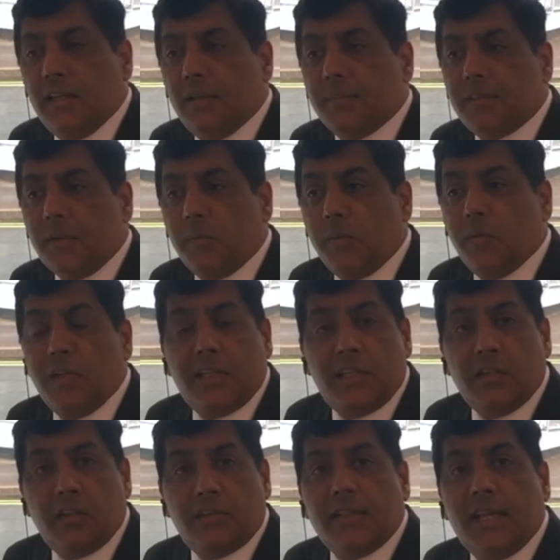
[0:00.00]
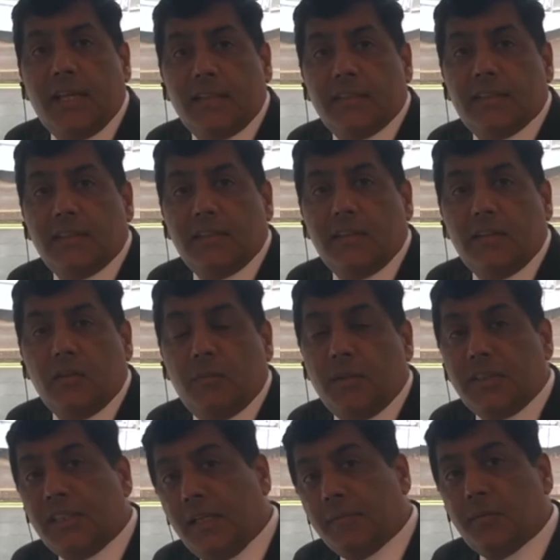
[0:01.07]
So we're working on that, or my
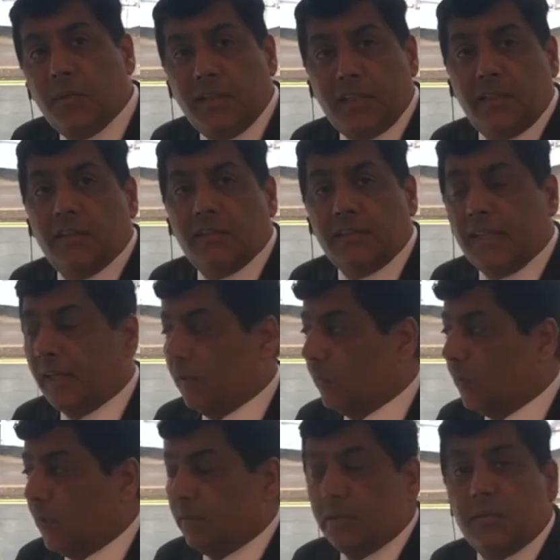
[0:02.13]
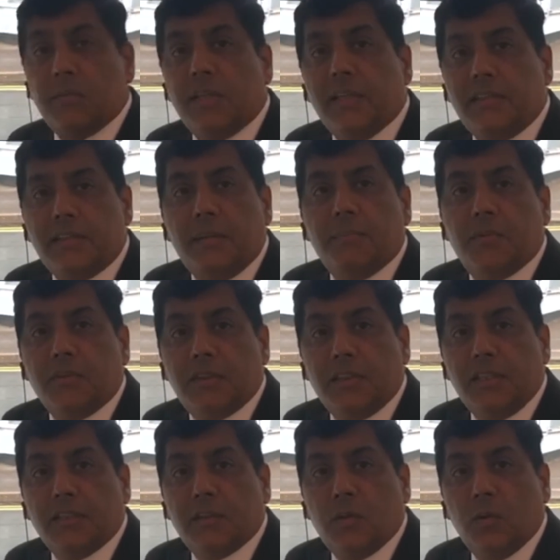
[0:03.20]
team's working on that whilst we jump onto
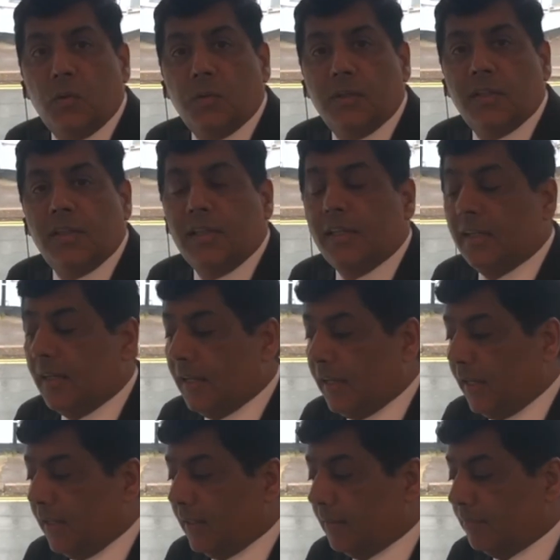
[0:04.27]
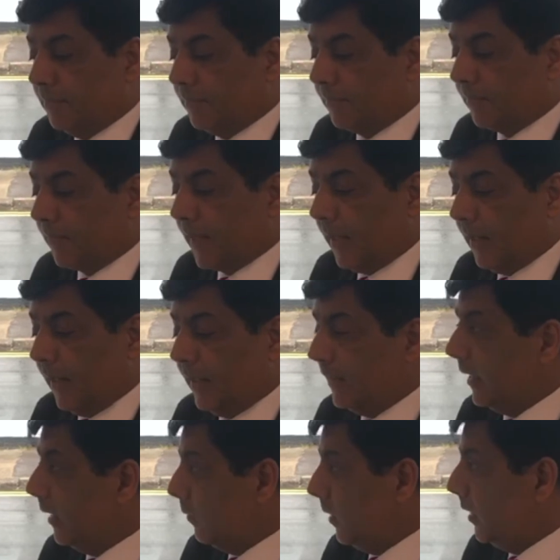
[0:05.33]
this call.
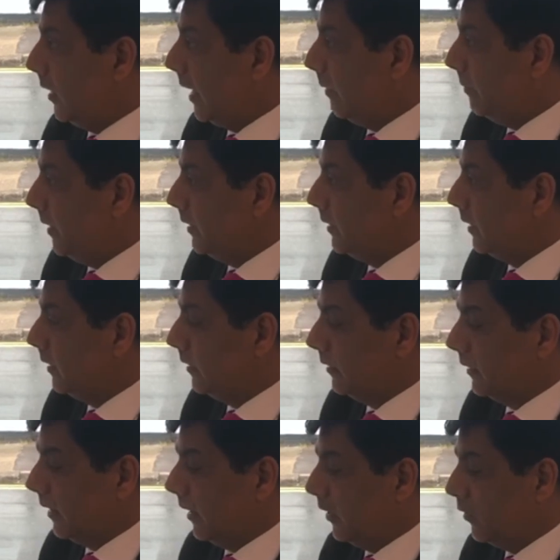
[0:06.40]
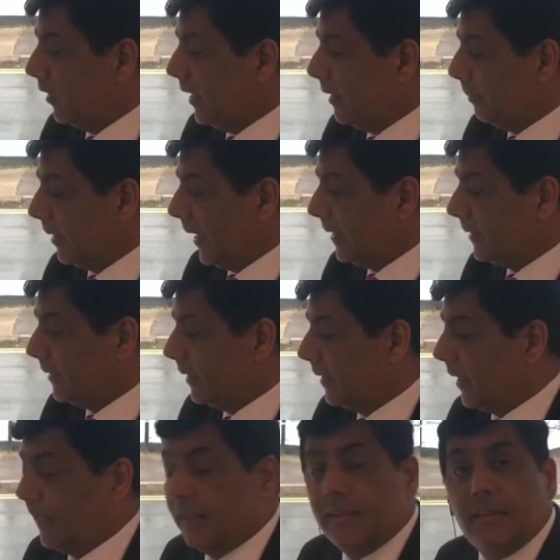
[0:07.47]
We're hoping to agree the plans
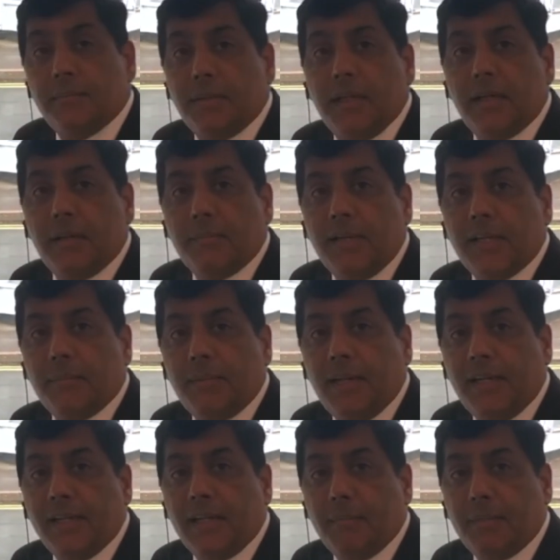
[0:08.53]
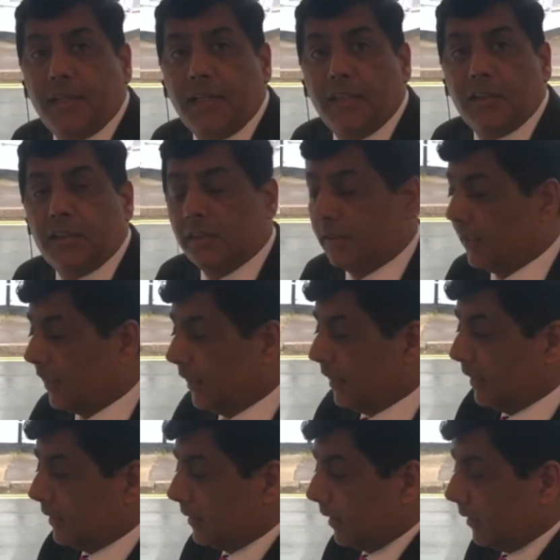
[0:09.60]
today to be able to make a planning application.
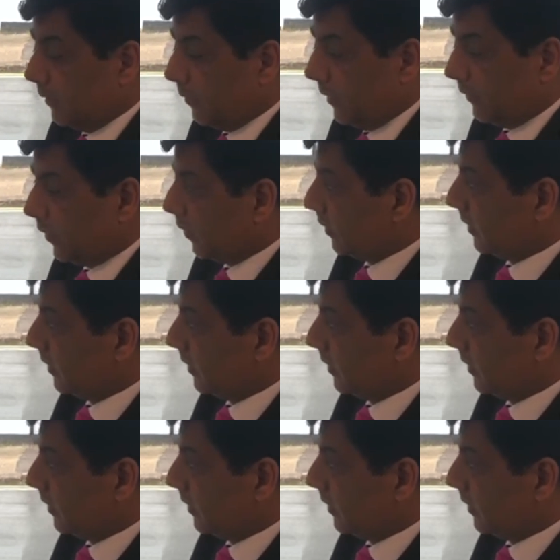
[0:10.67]
So we've got